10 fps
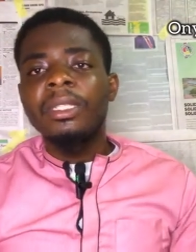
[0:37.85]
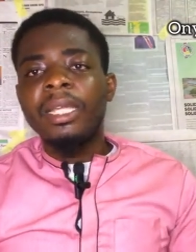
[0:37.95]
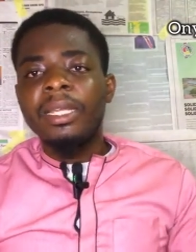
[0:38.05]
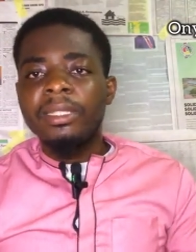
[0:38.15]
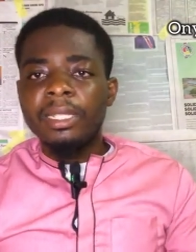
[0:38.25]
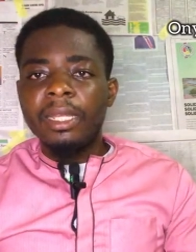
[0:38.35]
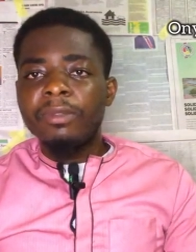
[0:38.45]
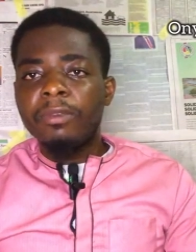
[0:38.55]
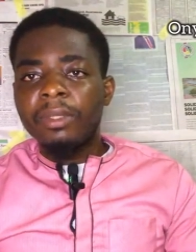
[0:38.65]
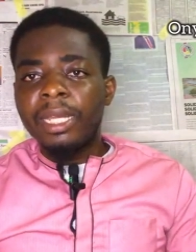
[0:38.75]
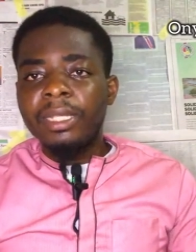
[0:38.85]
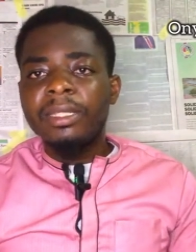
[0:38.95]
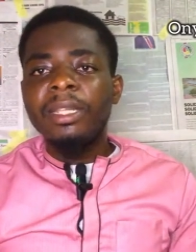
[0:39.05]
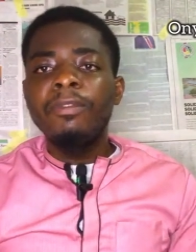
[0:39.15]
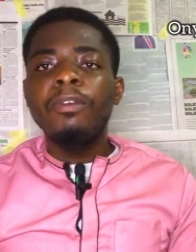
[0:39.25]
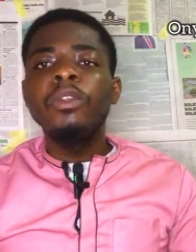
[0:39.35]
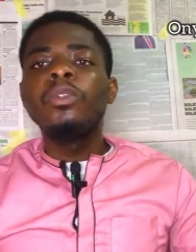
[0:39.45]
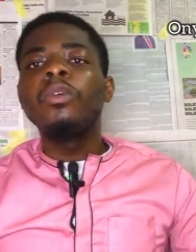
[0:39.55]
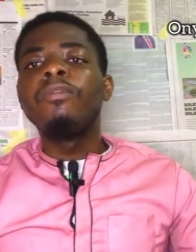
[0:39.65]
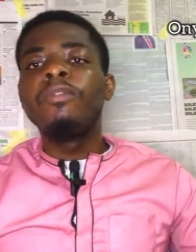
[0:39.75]
That is that for that. Then for you
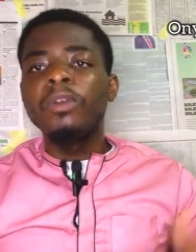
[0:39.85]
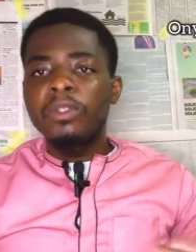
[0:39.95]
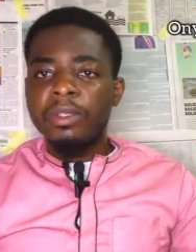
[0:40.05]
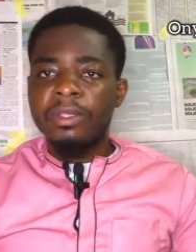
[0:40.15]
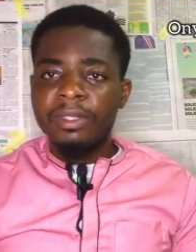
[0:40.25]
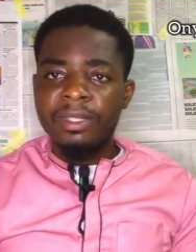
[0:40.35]
to vote